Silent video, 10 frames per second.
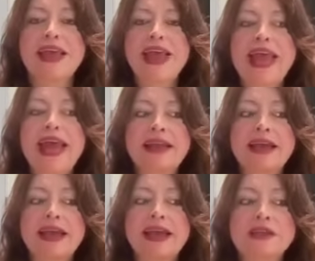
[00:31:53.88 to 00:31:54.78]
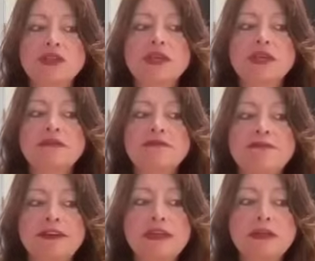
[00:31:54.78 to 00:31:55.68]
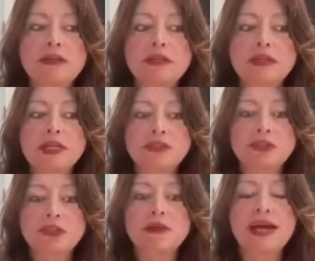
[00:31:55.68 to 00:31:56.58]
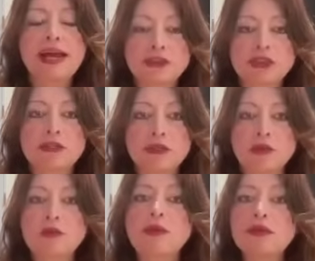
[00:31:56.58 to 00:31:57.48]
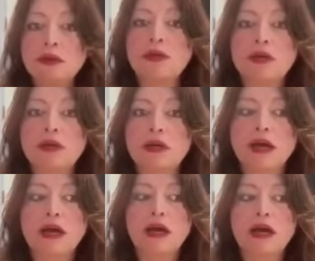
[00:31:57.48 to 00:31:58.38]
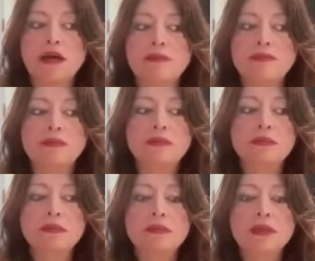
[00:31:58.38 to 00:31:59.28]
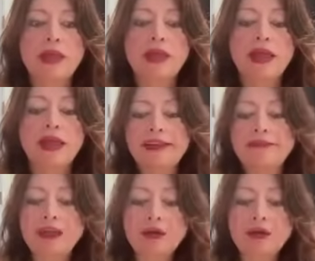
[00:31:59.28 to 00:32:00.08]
And I actually could feel interaction with her. Um, and I recorded